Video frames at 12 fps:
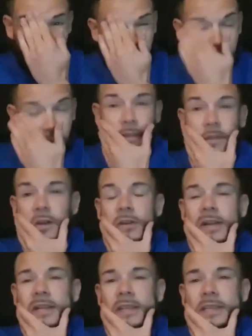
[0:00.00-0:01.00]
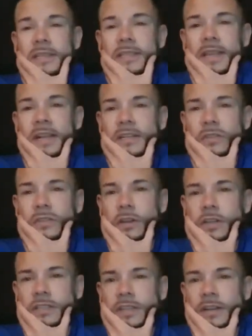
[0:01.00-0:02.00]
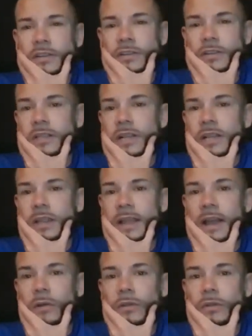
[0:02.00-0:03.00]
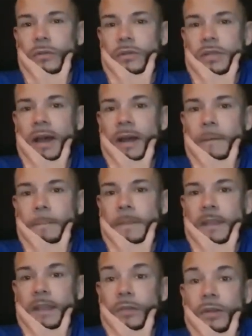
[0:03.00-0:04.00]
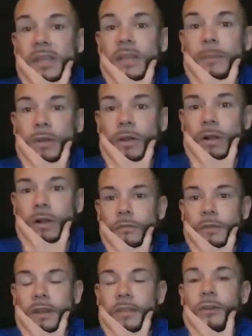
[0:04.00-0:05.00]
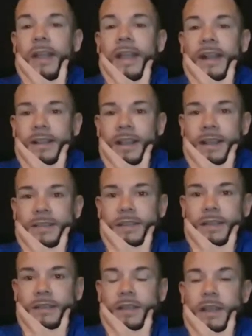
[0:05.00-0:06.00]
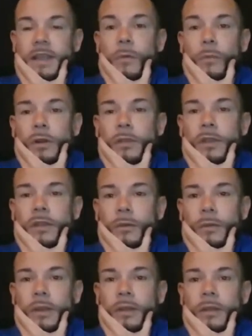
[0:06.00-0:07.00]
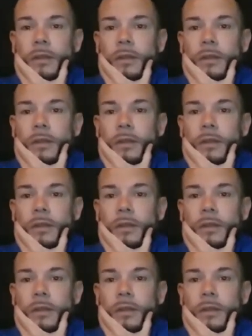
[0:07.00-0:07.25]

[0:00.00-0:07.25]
And they're creating these data storage centers like out in Utah, and they're keeping of it, and they're analyzing it. And what are they doing?